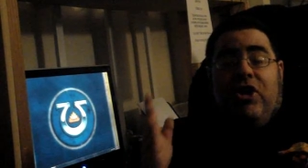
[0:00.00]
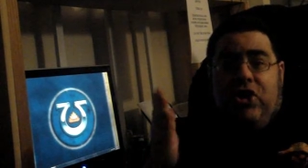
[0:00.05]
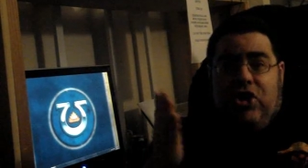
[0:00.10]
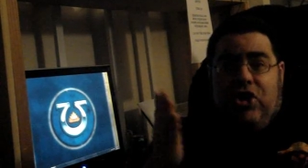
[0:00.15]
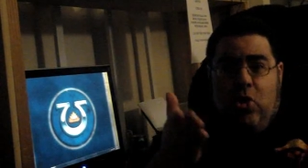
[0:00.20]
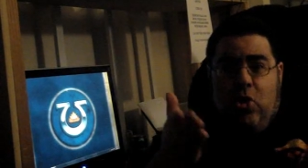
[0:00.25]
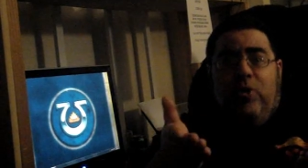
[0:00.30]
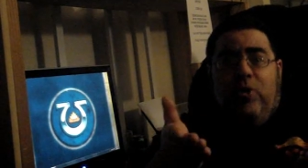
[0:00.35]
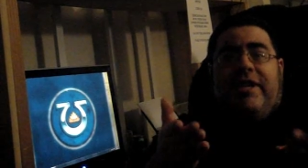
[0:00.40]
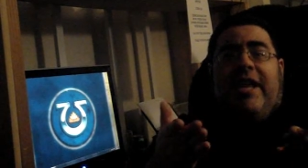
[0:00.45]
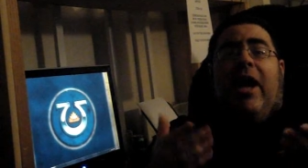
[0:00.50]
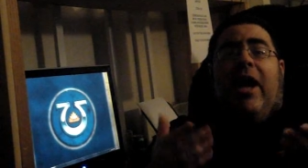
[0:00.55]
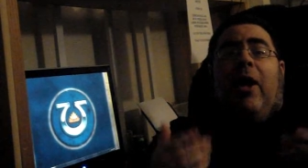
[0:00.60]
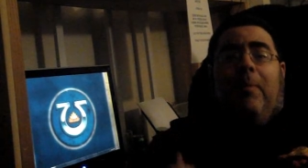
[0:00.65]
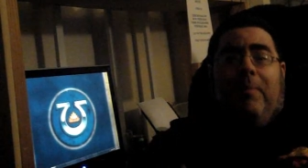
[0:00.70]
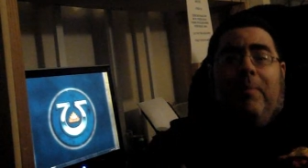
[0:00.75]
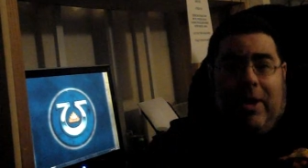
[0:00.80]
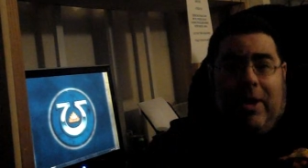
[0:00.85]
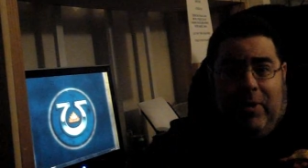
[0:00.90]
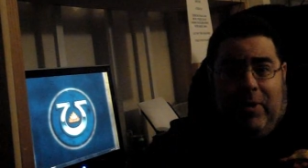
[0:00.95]
you
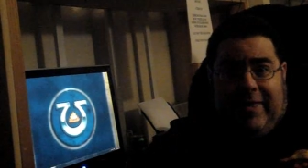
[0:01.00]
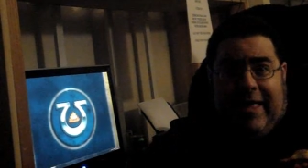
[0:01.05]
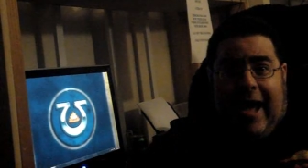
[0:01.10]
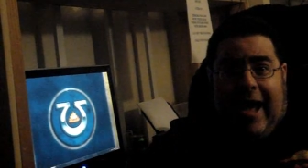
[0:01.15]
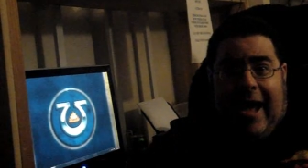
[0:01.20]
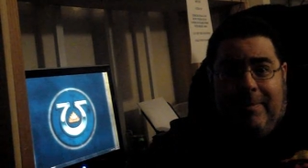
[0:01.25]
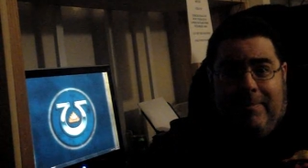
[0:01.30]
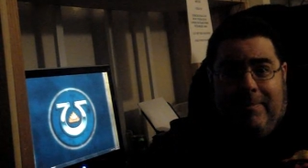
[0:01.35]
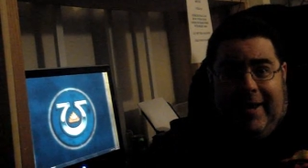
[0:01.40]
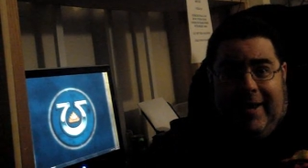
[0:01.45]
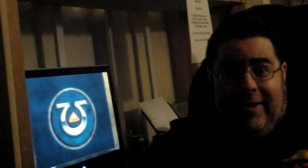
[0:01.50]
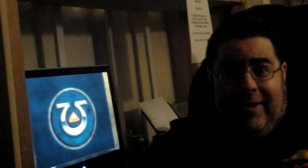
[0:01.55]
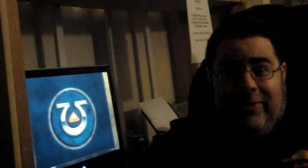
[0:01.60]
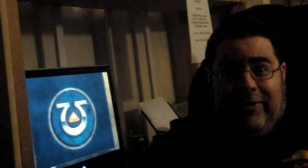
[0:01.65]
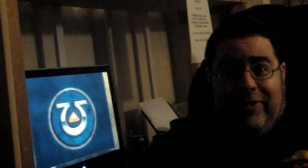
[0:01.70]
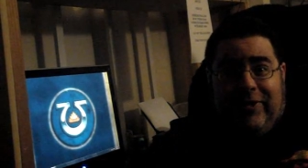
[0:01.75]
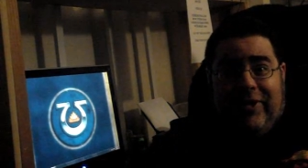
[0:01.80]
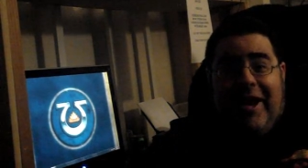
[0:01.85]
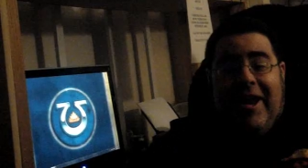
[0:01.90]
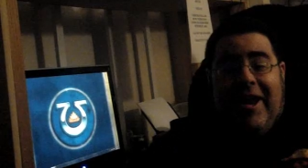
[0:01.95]
tell me what that
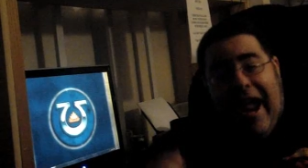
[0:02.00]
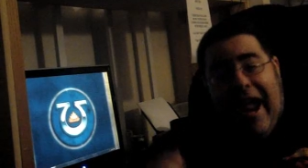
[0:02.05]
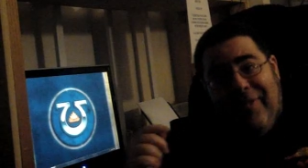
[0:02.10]
means.